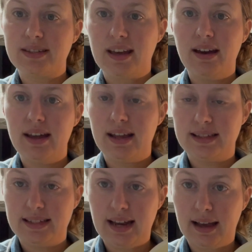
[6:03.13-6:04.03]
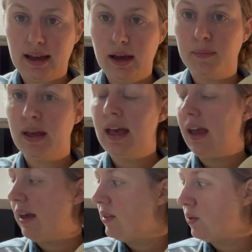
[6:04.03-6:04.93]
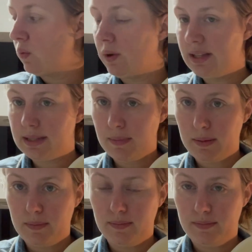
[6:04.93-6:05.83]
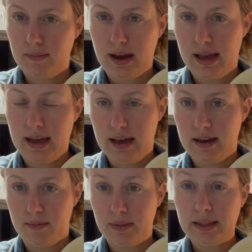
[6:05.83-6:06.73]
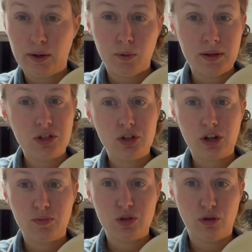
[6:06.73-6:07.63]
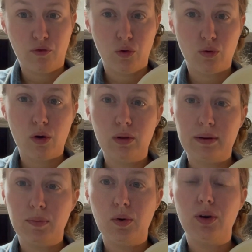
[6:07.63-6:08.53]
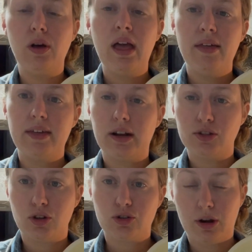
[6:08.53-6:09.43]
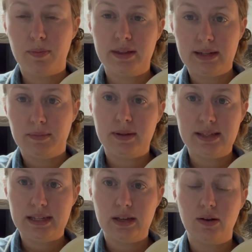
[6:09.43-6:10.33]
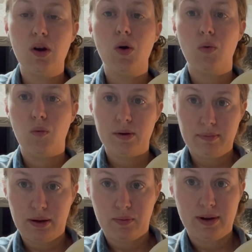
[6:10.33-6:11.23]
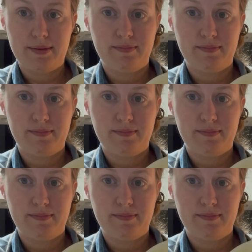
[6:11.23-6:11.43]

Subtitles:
cut and stack up, and then once my liquid mixture comes to a full rolling boil, then I'll start dropping the dumplings in one by one.